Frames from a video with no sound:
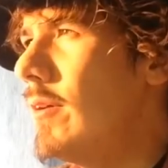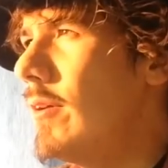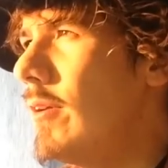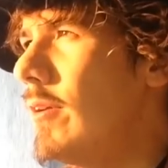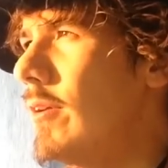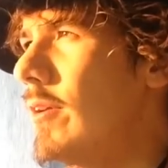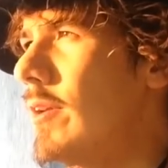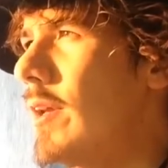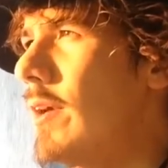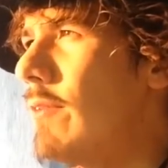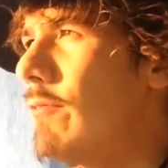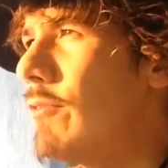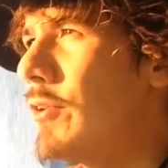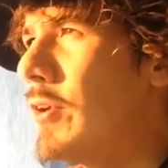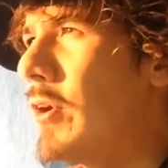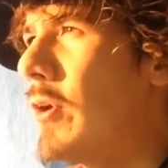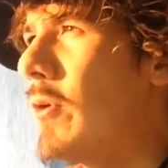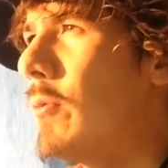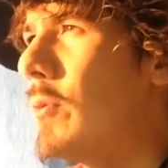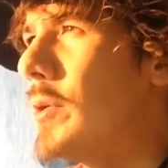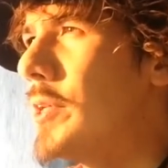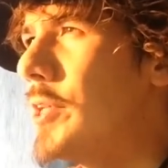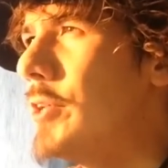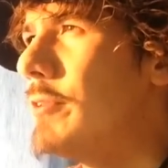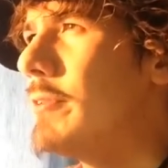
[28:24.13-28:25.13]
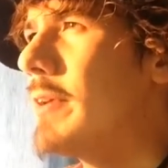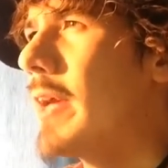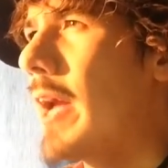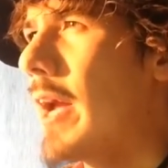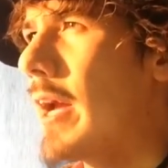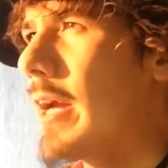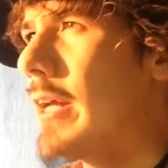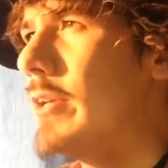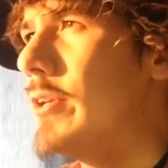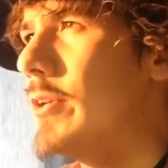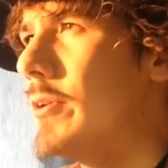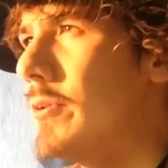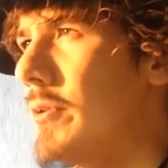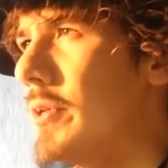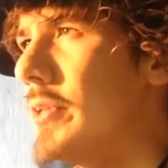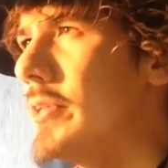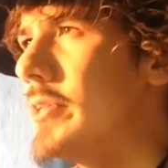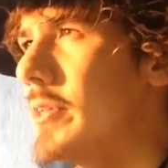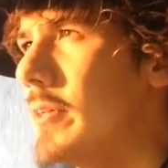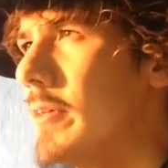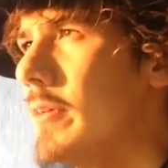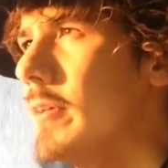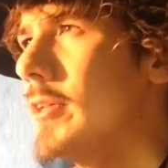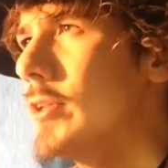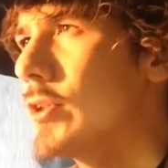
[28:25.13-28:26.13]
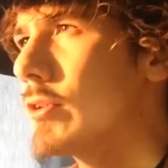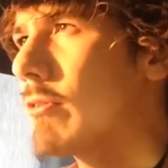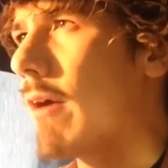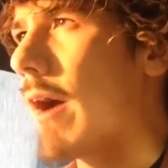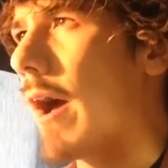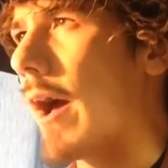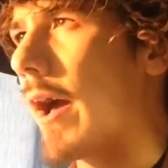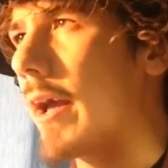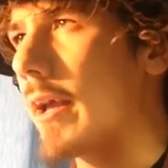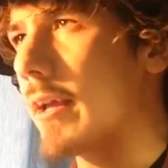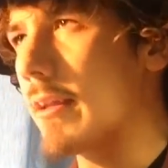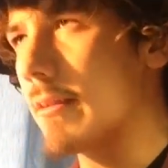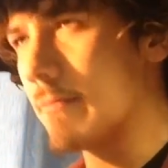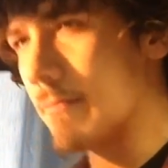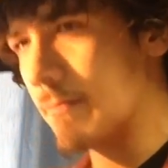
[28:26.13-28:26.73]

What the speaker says: You never know what you can do until you try.